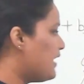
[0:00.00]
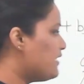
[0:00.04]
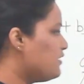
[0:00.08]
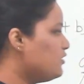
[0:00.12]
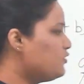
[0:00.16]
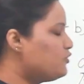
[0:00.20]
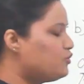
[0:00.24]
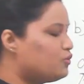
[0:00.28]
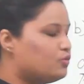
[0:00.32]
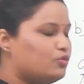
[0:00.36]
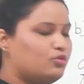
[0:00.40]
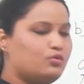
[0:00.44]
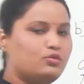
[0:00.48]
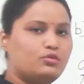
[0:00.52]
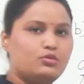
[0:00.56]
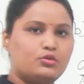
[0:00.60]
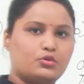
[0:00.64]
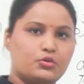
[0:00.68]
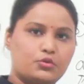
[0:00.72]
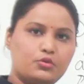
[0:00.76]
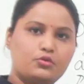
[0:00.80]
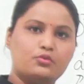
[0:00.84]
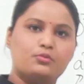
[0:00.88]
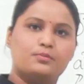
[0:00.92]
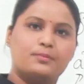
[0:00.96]
the
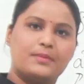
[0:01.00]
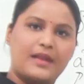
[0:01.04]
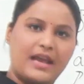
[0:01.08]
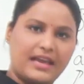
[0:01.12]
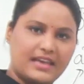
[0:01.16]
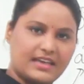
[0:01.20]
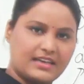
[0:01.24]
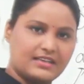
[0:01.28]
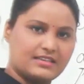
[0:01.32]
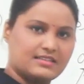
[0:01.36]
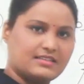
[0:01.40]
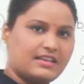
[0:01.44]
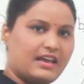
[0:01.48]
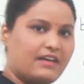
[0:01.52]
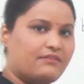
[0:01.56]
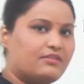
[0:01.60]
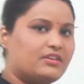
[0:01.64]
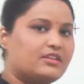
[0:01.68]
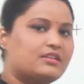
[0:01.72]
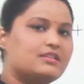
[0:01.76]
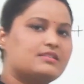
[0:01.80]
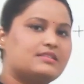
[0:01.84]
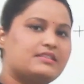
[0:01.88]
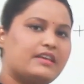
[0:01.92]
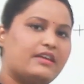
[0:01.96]
two brackets
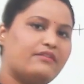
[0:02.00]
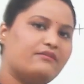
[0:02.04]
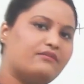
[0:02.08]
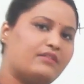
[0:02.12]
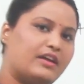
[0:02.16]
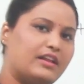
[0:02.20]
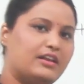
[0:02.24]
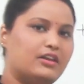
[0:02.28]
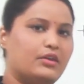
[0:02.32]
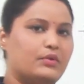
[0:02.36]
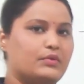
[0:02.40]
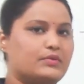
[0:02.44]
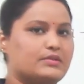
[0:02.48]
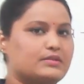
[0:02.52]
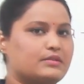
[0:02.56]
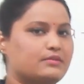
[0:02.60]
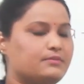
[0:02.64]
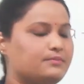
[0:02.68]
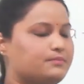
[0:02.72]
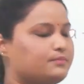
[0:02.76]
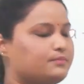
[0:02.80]
having the same values.